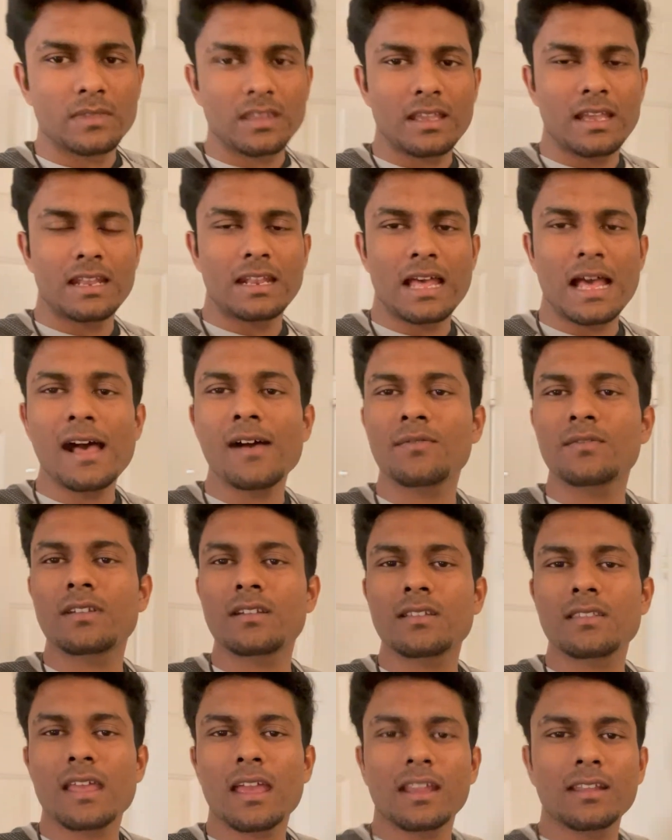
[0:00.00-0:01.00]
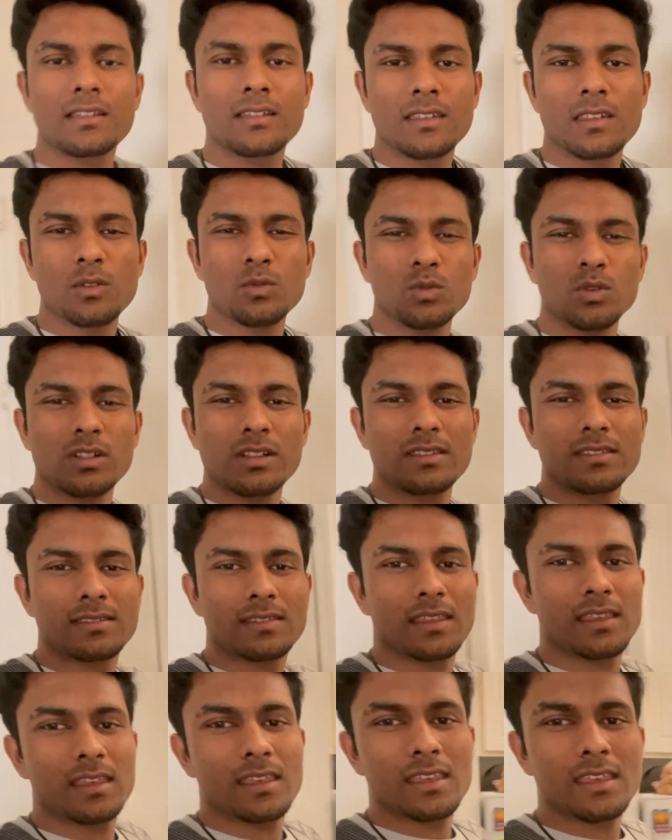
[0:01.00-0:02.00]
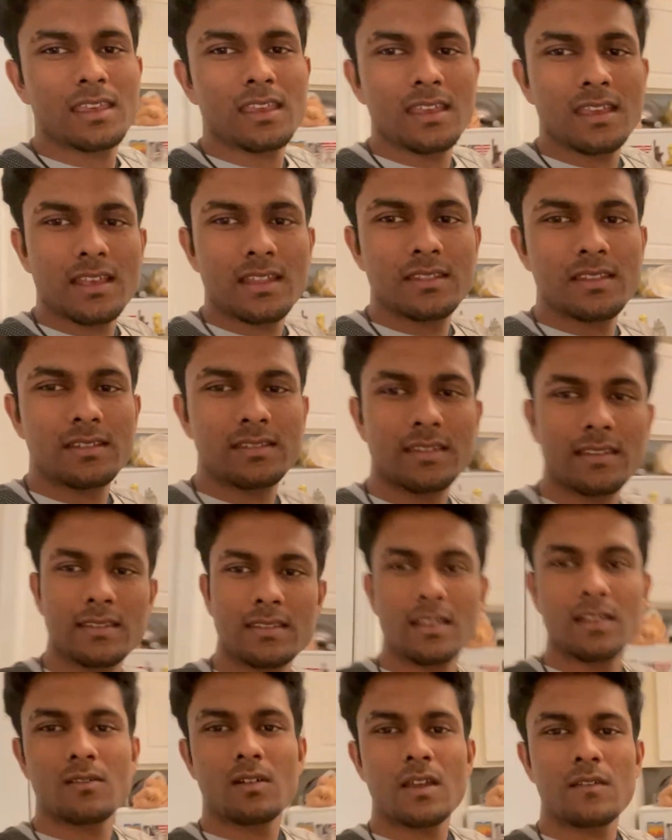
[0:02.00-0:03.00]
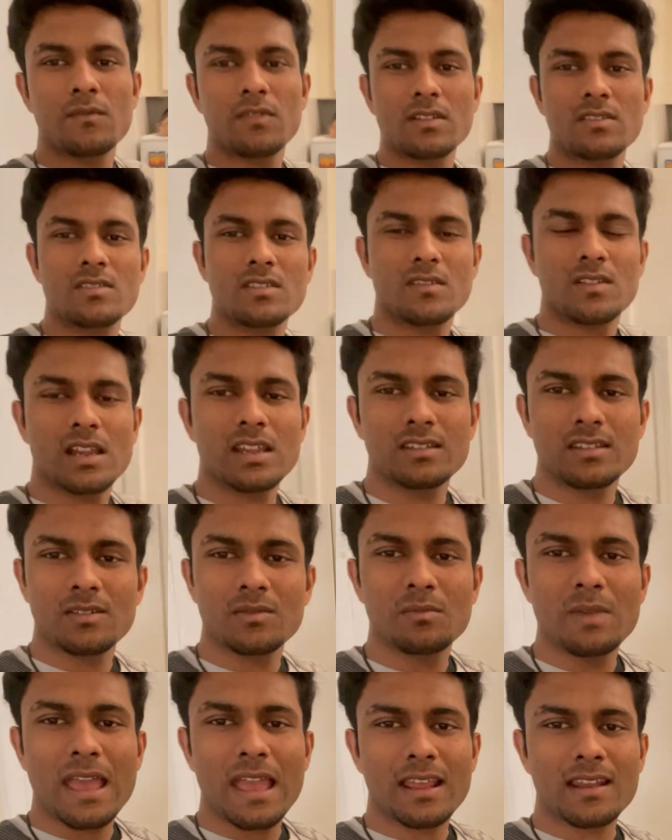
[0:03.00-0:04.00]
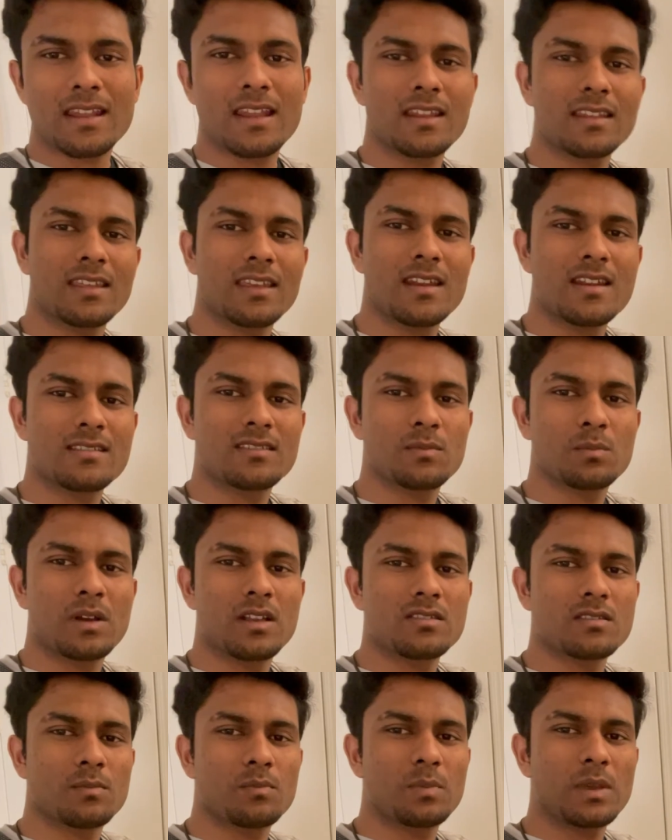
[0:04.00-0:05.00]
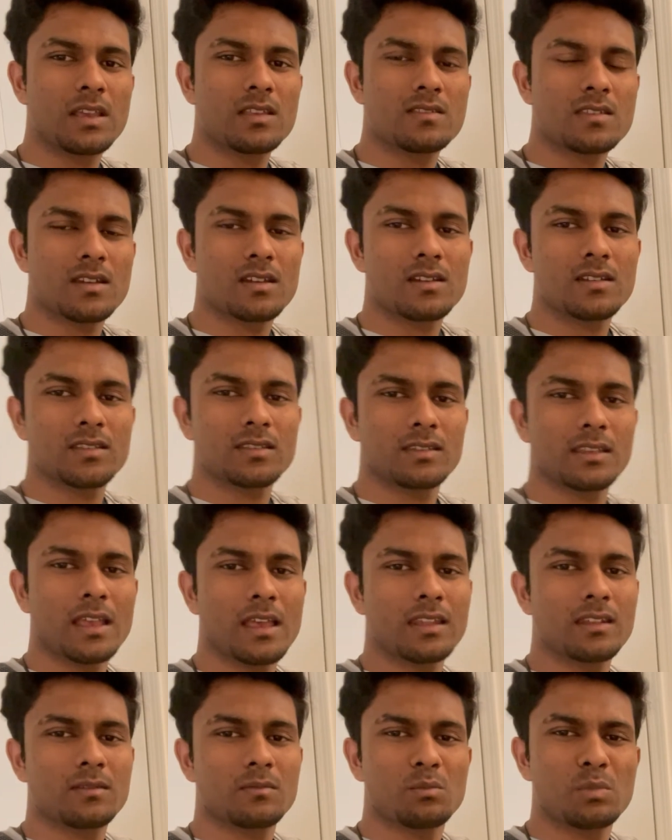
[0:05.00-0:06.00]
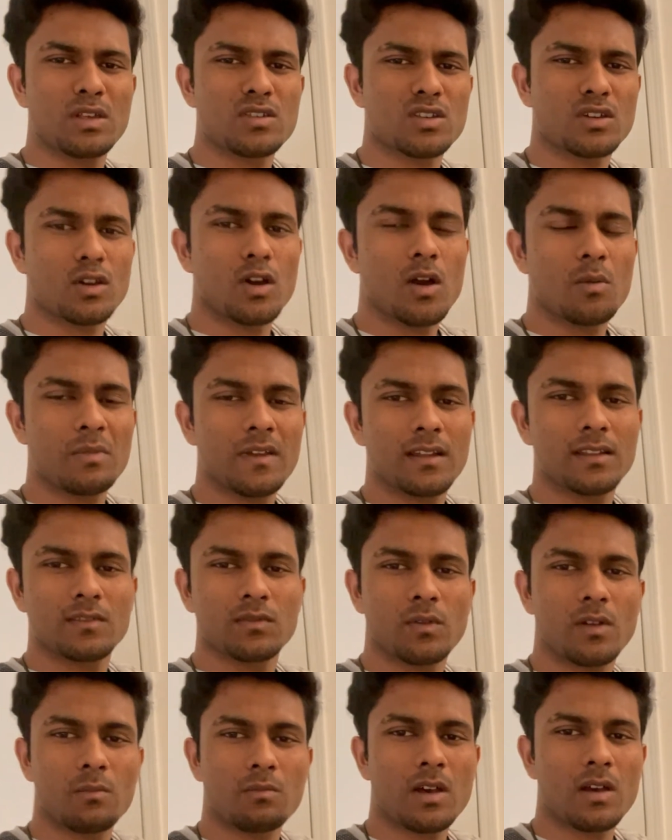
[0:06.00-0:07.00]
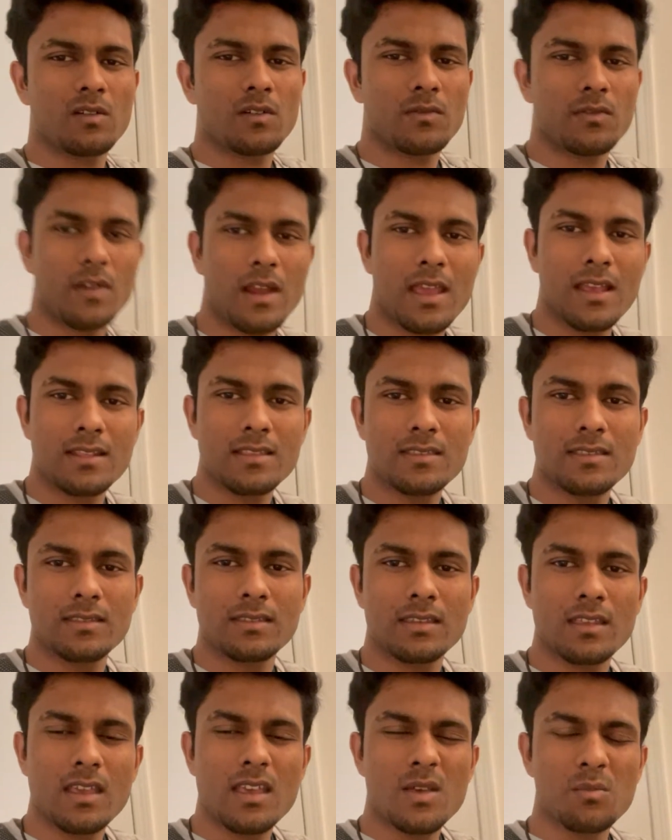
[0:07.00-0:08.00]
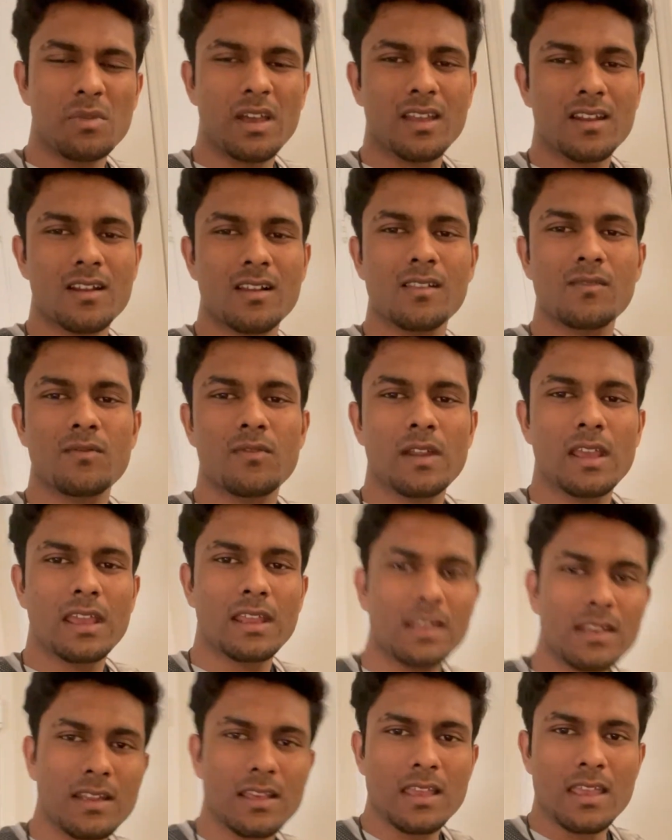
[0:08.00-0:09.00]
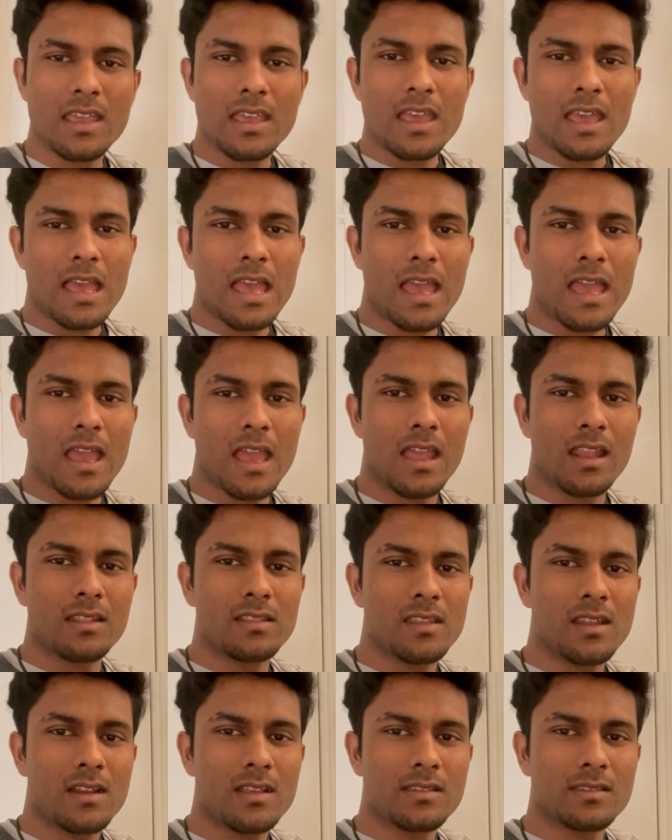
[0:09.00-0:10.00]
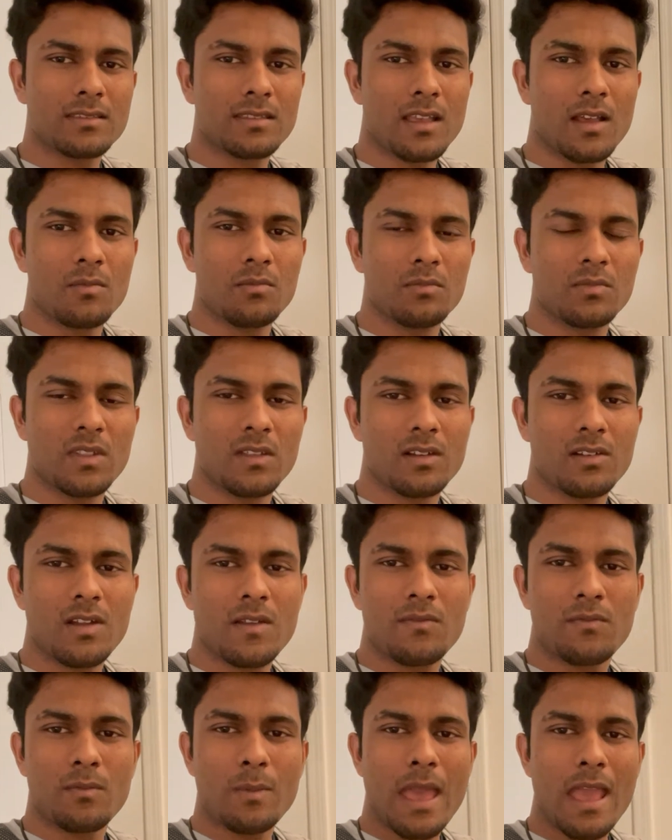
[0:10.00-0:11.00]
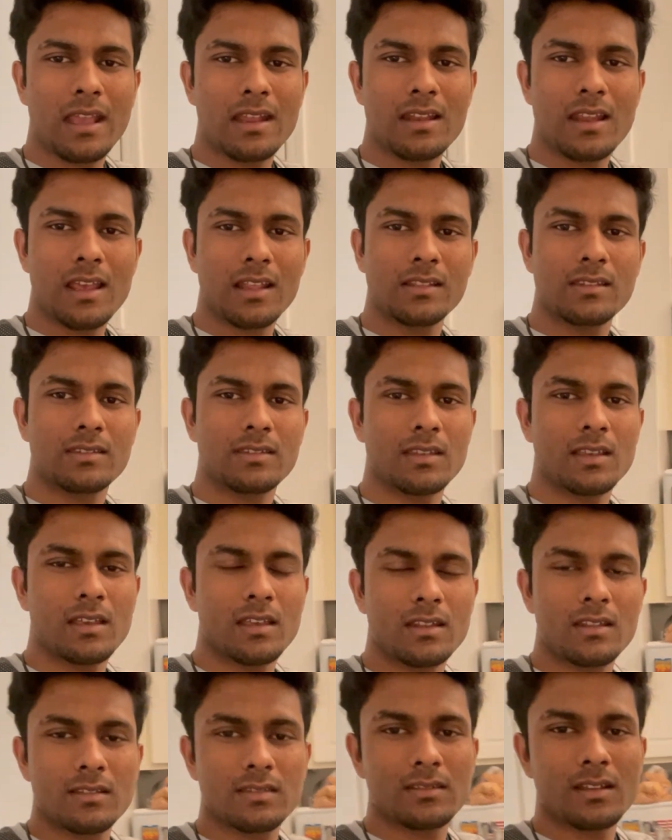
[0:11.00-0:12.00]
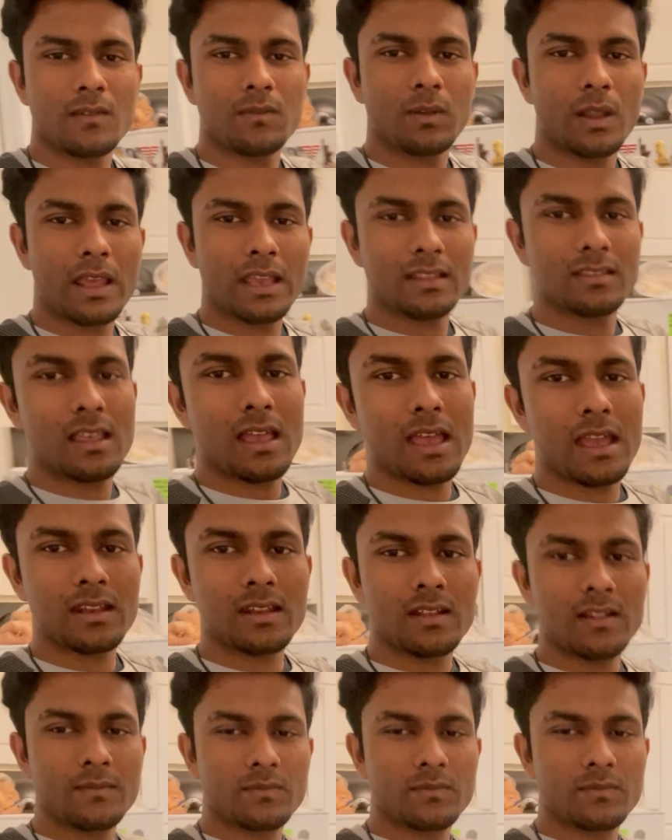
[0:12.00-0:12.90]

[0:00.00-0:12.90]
And after that, you will see this is the refrigerator magnet. Here is a bunch of pictures and bunch of comments from our friends, my girlfriend, and there is some ref magnets and stuff like that.